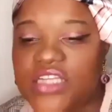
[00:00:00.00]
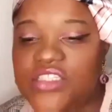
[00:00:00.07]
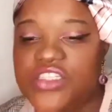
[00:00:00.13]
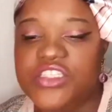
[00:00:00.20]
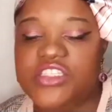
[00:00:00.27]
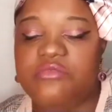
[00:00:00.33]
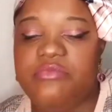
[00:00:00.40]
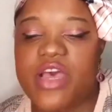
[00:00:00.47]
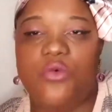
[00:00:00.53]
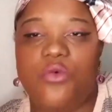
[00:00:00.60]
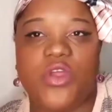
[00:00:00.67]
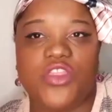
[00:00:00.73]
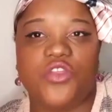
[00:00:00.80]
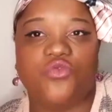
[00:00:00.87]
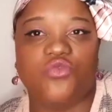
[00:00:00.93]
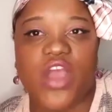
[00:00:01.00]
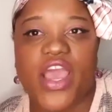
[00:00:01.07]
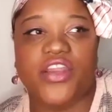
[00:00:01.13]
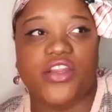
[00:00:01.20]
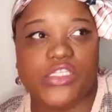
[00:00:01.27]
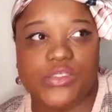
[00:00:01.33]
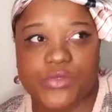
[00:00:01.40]
just about what the
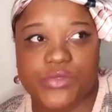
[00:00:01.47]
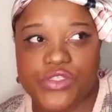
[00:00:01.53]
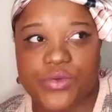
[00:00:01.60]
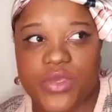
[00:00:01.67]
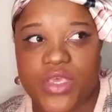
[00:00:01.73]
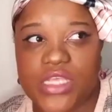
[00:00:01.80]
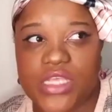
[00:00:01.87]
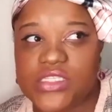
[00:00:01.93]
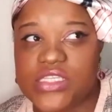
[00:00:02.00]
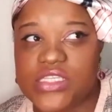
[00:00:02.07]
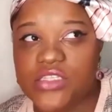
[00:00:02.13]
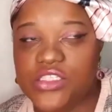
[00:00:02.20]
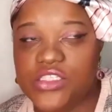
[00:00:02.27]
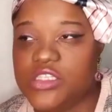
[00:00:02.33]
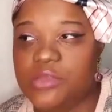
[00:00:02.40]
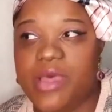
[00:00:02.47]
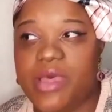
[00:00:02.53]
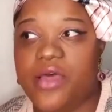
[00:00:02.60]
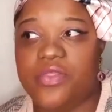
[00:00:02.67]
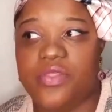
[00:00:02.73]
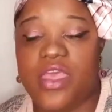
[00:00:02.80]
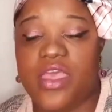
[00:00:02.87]
rioters were doing. It's not just
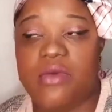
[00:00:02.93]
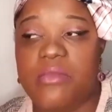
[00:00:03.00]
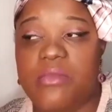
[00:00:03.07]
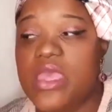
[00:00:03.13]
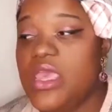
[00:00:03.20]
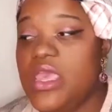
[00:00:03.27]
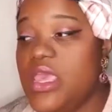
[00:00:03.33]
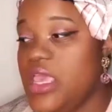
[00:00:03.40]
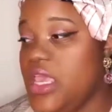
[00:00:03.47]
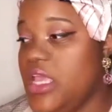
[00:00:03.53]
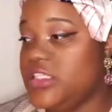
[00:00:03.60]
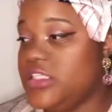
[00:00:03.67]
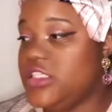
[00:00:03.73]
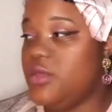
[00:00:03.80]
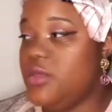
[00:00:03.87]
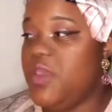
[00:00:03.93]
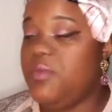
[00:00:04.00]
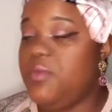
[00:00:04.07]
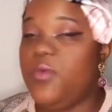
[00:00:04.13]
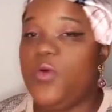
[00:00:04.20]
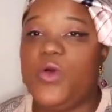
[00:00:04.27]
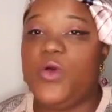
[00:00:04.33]
about them. It's the
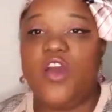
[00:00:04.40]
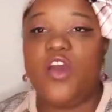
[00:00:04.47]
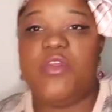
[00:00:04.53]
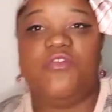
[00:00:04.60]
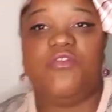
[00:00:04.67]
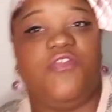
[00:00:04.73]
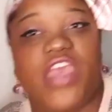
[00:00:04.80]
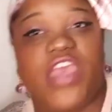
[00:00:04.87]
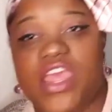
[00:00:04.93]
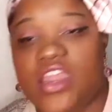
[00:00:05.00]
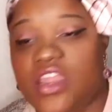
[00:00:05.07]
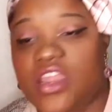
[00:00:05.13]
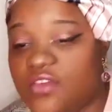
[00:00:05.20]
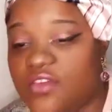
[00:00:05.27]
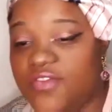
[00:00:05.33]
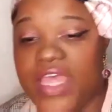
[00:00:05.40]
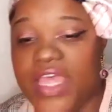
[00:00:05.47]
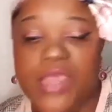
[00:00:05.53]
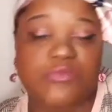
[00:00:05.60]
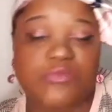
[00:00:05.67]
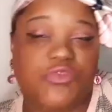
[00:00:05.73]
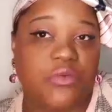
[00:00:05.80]
people who have been fanning the
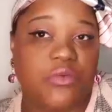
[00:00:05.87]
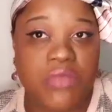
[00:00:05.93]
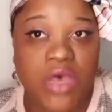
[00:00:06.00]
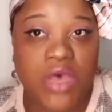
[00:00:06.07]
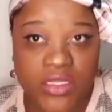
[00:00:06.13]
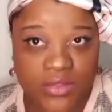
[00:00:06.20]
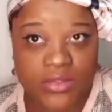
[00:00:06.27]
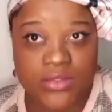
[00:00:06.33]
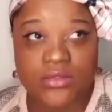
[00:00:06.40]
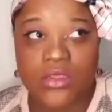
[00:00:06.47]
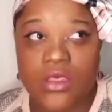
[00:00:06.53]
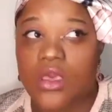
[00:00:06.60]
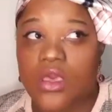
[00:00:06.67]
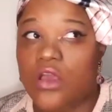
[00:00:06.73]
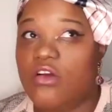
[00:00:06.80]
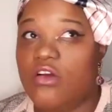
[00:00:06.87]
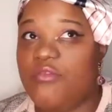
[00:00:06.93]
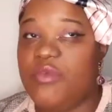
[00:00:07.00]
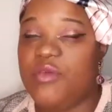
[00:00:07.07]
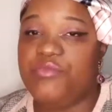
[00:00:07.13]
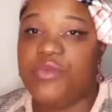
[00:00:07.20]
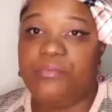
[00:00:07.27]
flames for months, who
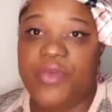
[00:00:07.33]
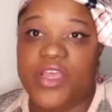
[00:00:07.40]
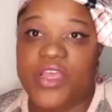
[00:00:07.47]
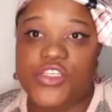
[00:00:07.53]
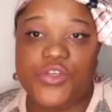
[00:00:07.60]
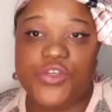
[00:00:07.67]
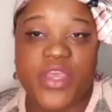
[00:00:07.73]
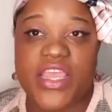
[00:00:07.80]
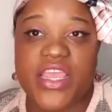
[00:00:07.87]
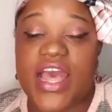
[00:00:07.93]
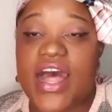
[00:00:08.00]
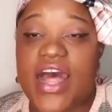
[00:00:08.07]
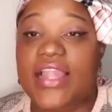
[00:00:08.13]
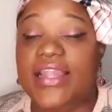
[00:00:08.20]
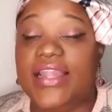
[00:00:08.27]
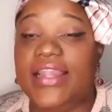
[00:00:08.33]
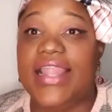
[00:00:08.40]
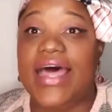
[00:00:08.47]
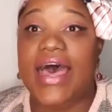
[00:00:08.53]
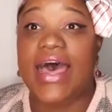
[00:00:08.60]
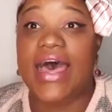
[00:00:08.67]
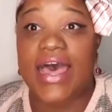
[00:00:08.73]
have been perpetuating a
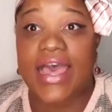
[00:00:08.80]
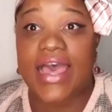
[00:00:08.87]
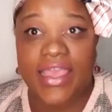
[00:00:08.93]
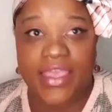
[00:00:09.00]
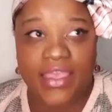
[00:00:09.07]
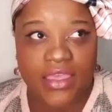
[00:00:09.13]
lie